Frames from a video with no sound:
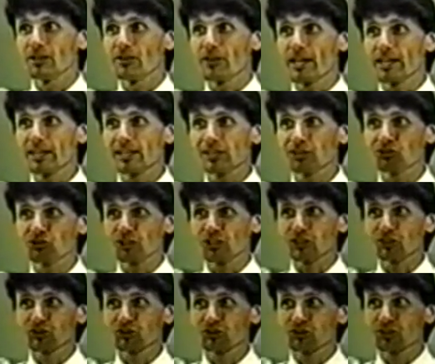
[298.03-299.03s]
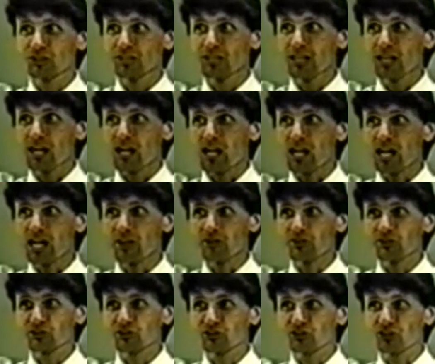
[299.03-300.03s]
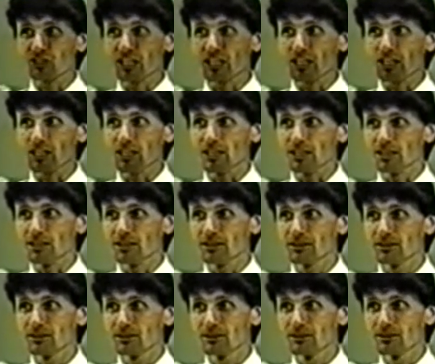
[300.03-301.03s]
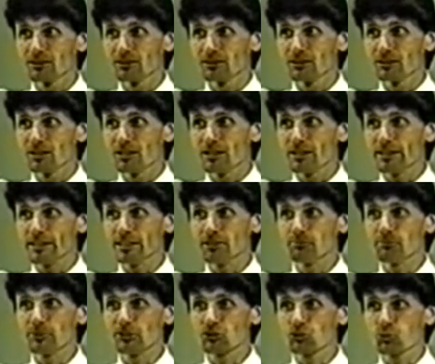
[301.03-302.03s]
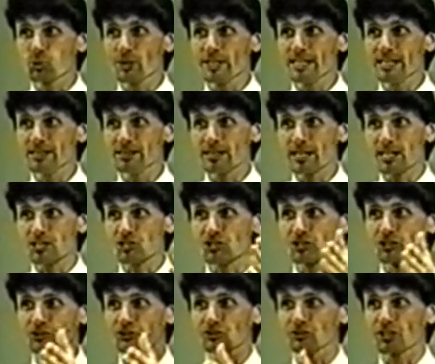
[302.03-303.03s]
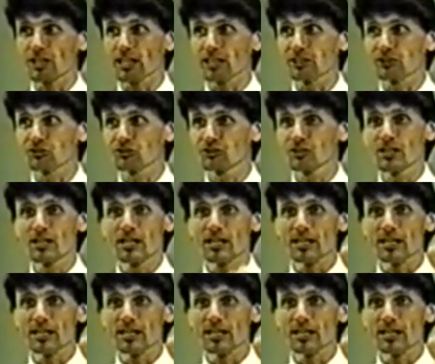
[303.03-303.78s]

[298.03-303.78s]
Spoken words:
They exist on the sea, in between nation states,